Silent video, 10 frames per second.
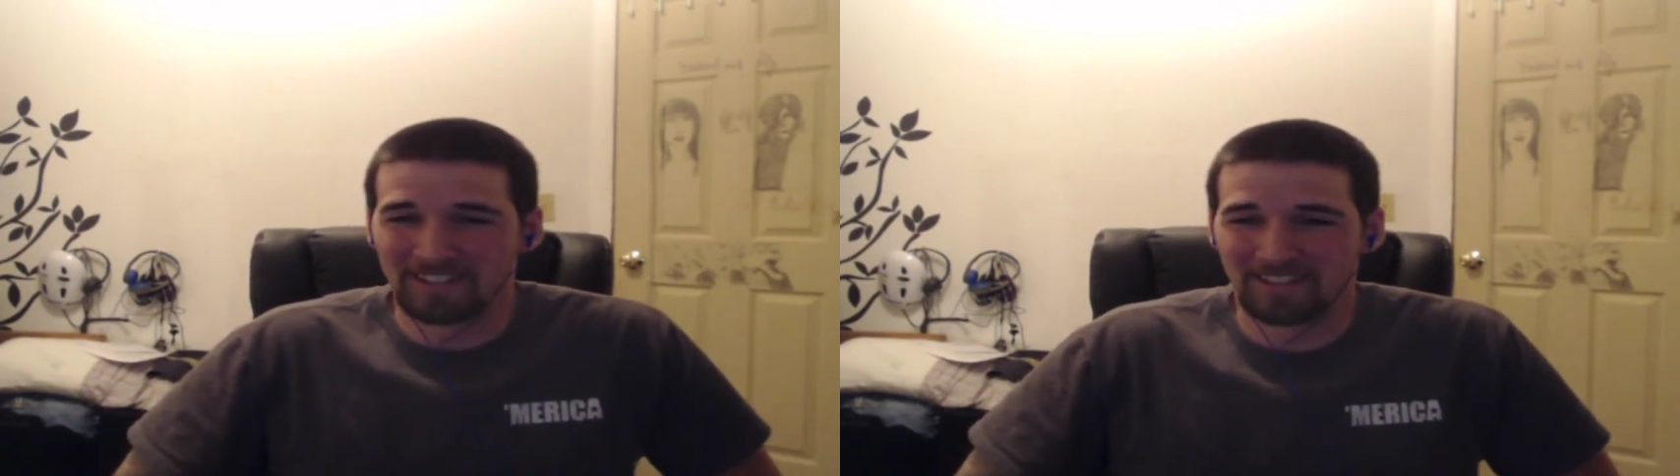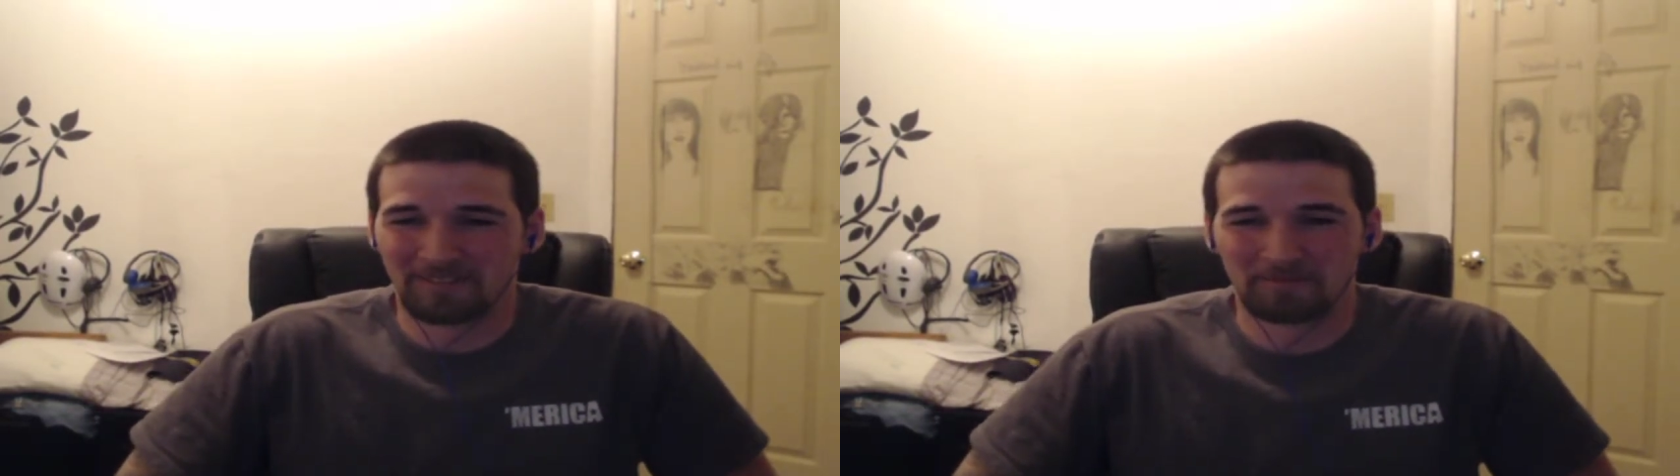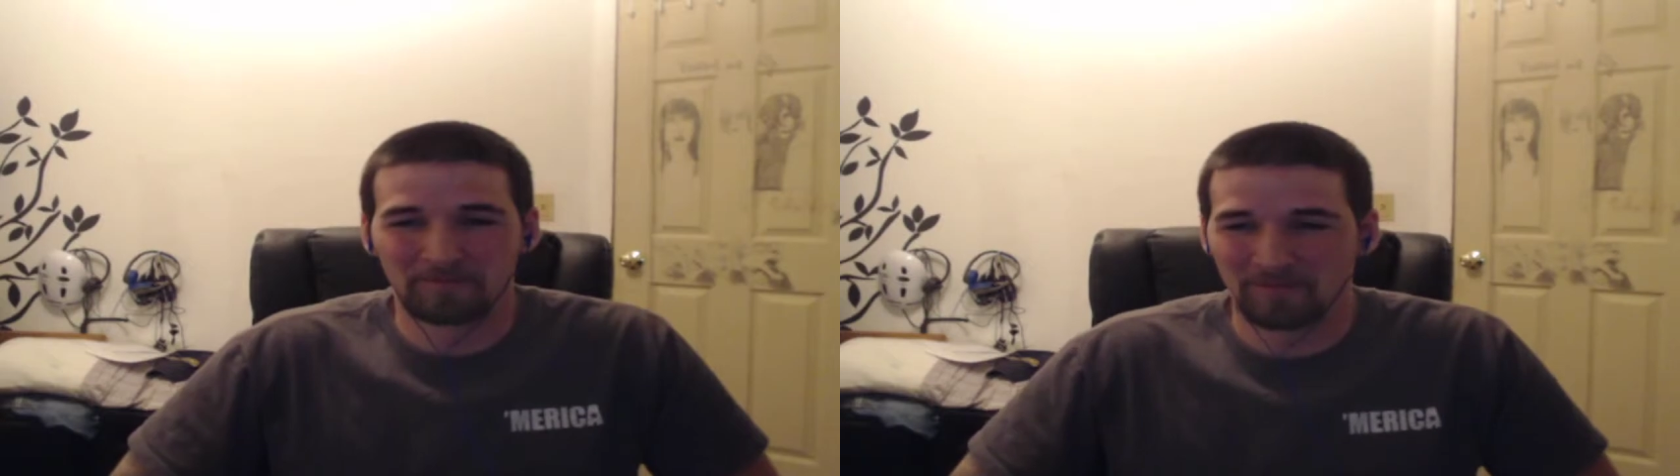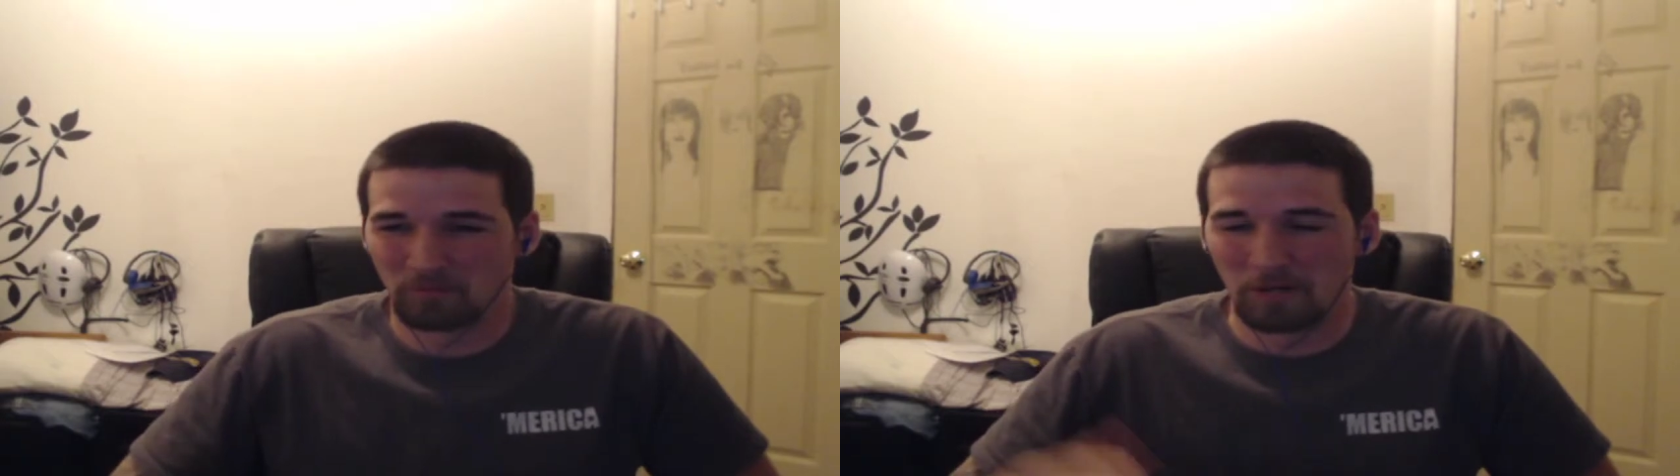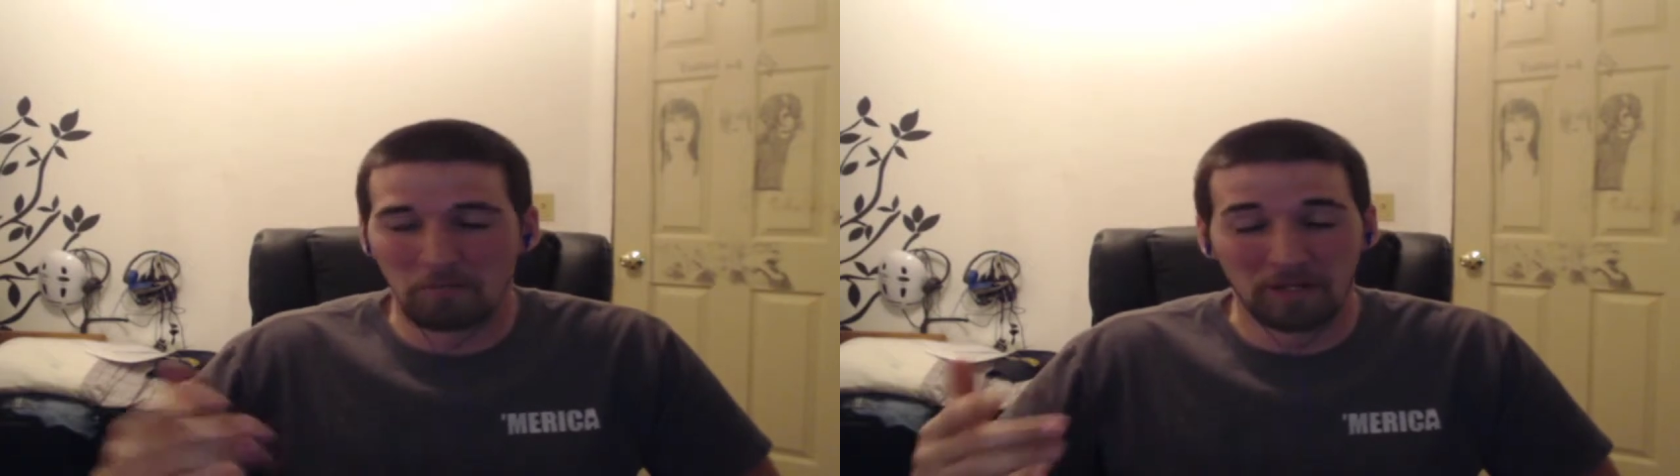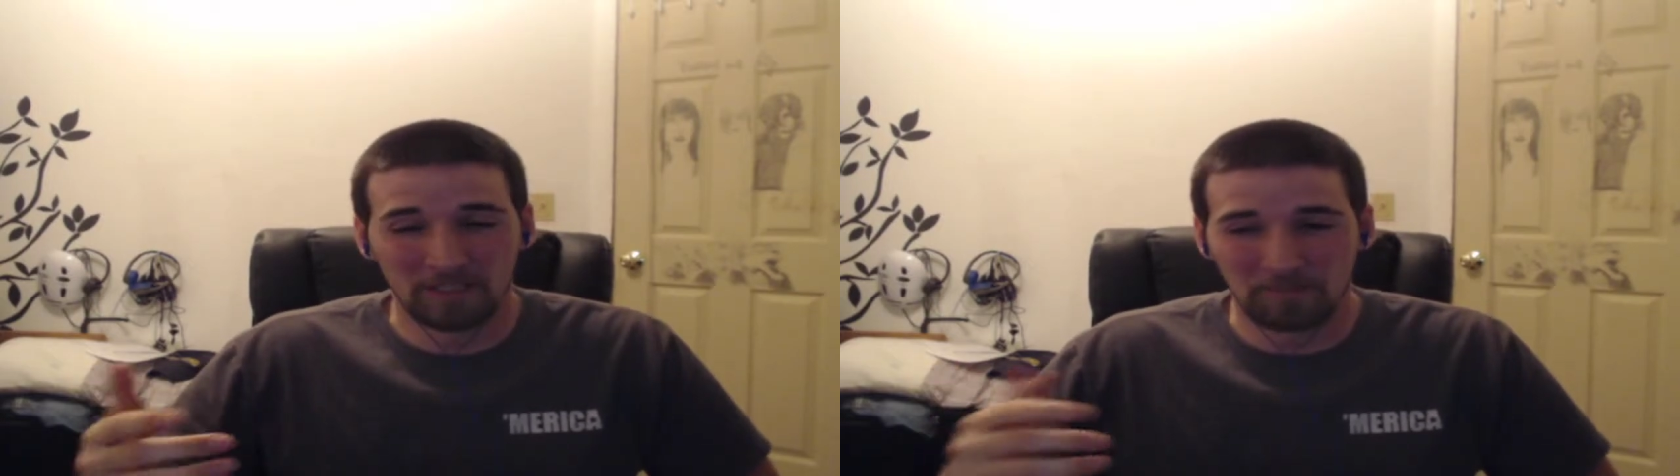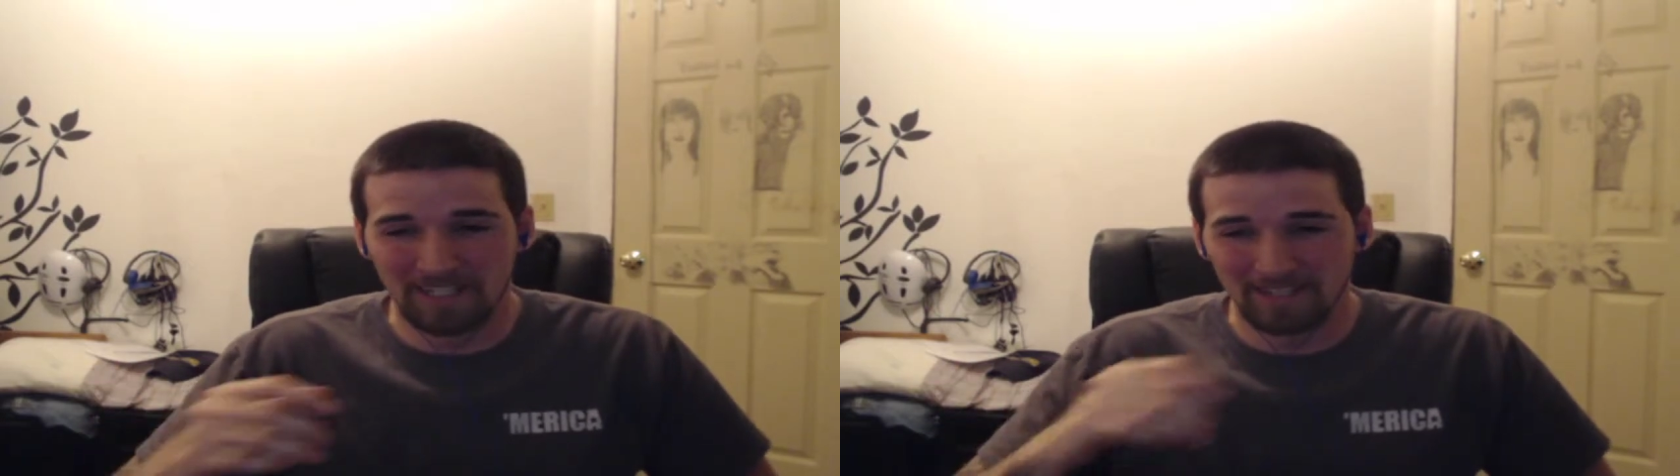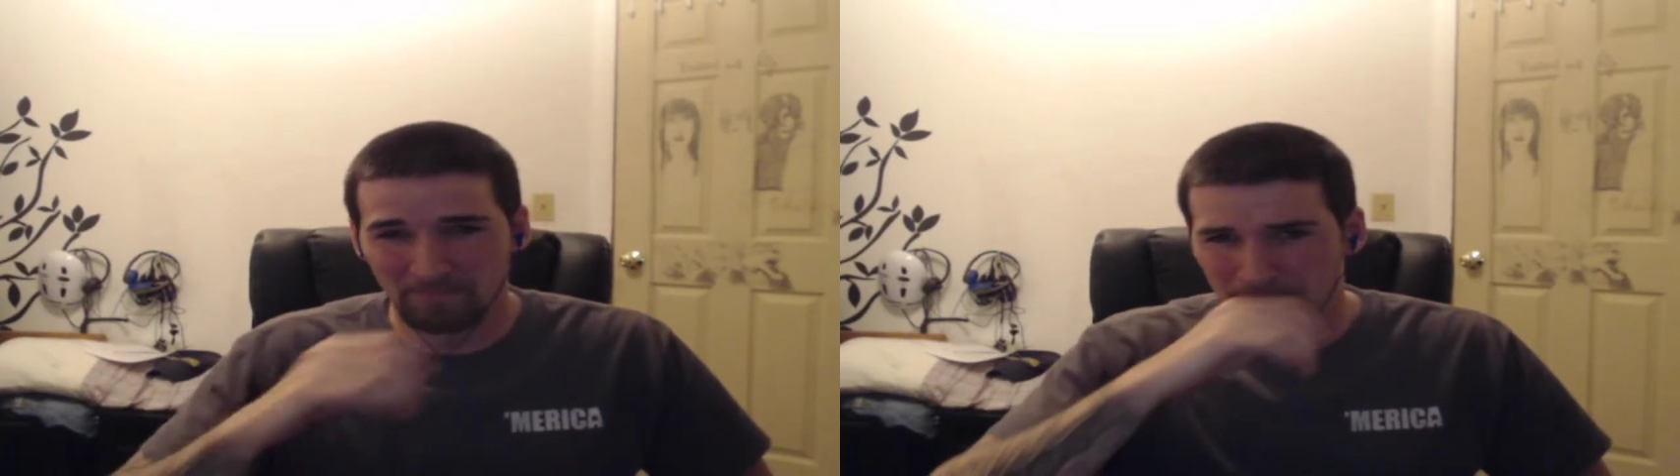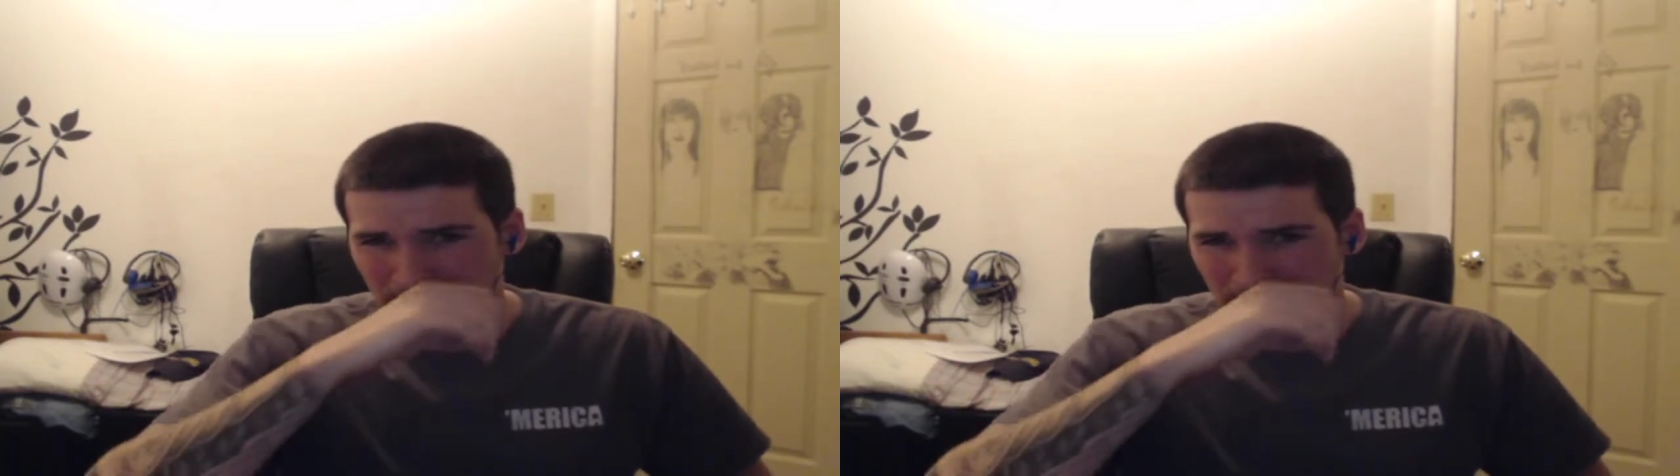uh, one punch man